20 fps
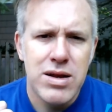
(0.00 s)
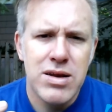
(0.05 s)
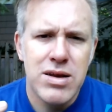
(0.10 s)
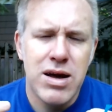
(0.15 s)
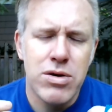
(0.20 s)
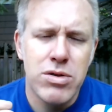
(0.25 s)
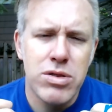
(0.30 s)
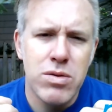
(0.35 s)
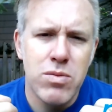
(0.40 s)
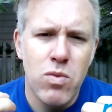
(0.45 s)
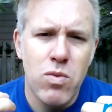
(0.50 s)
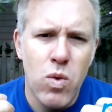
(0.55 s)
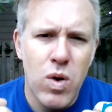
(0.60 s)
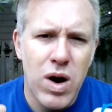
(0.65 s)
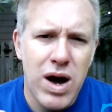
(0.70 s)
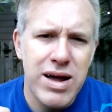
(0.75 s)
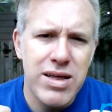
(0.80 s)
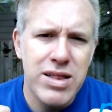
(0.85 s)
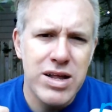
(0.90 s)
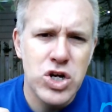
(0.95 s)
Tell them
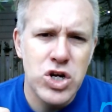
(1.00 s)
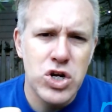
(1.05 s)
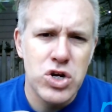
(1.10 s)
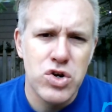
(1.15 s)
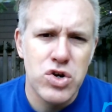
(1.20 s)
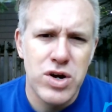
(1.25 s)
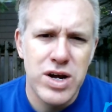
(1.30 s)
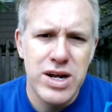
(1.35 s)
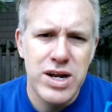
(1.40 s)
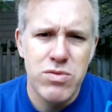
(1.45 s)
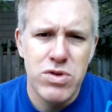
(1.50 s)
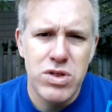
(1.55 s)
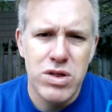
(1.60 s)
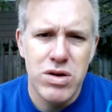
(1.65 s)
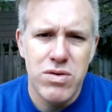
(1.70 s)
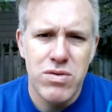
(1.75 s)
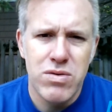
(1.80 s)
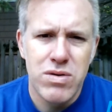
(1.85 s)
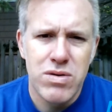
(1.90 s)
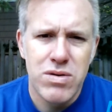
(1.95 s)
why they should train with
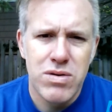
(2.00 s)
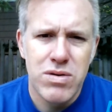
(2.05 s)
you.